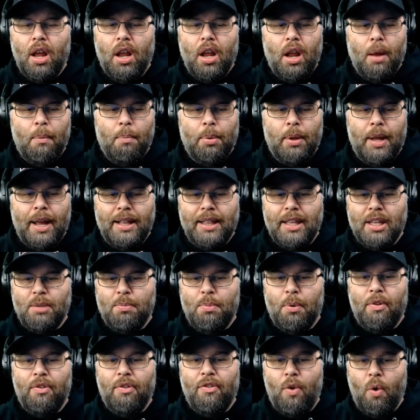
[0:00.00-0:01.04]
playing this
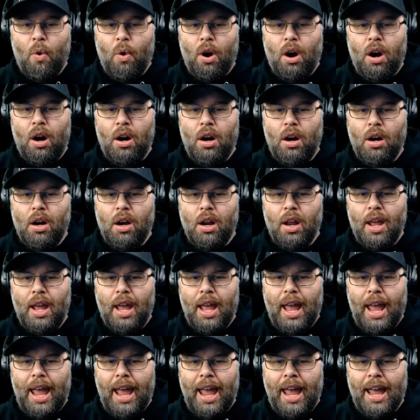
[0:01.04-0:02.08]
before,
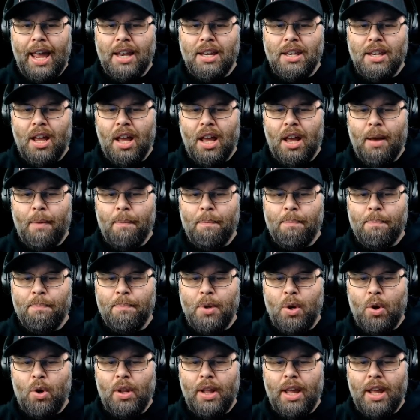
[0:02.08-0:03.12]
and
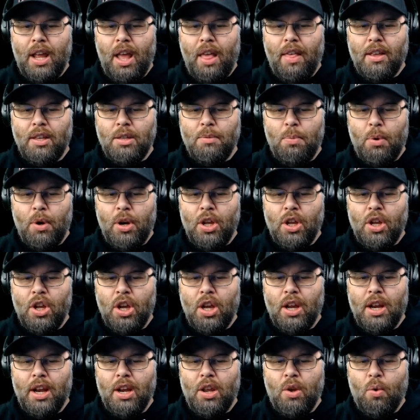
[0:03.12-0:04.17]
you're like, oh, it's pretty
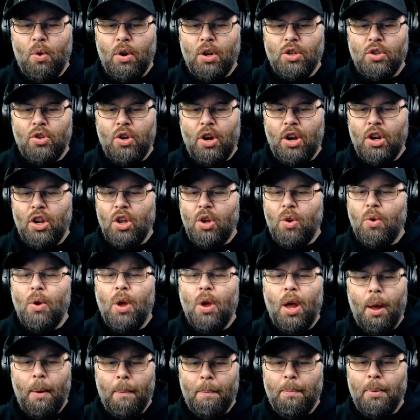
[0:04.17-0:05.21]
good, and you want to try a new
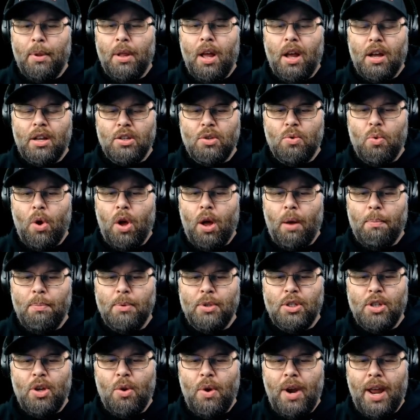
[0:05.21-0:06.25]
block swap,
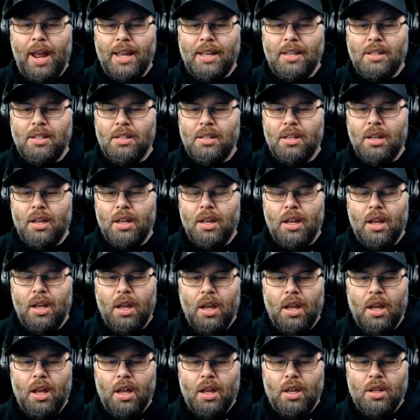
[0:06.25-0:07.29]
so nice.
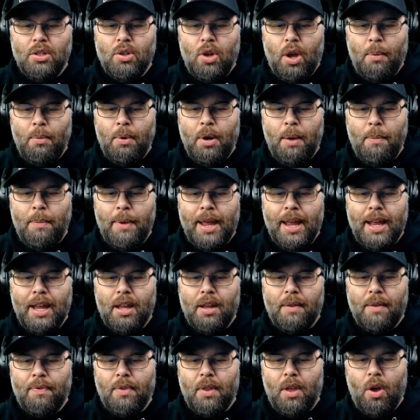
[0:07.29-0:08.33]
So I'm going to make,
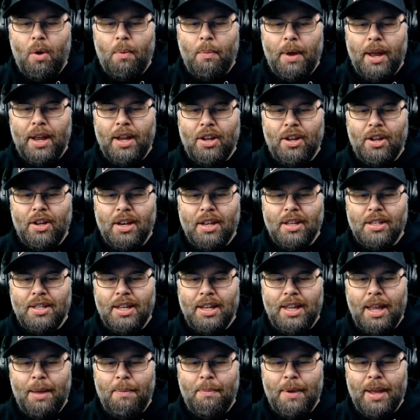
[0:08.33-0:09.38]
oh my goodness, I
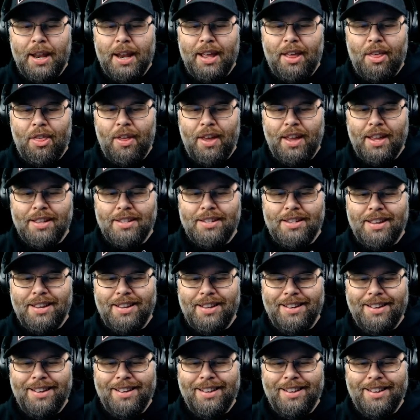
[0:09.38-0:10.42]
keep getting things
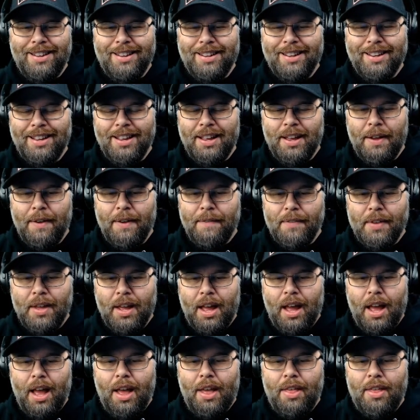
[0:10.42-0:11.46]

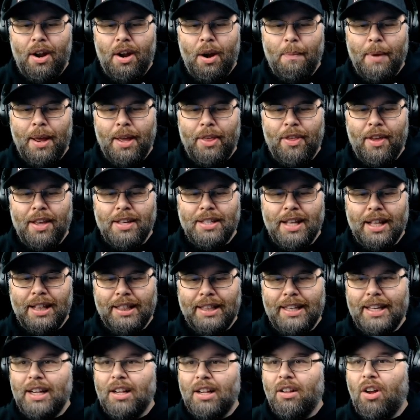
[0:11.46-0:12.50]
that make things a
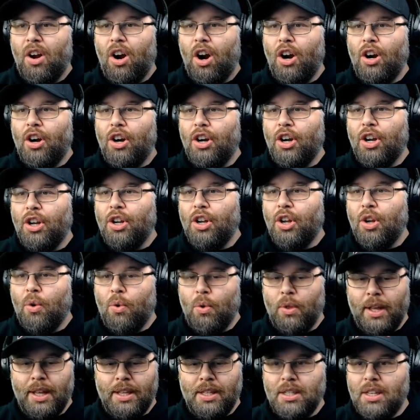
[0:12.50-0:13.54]
little harder to do.
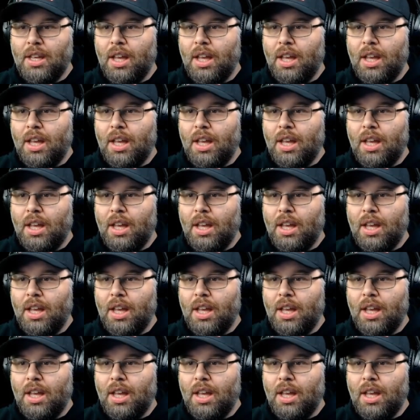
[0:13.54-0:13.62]
Let's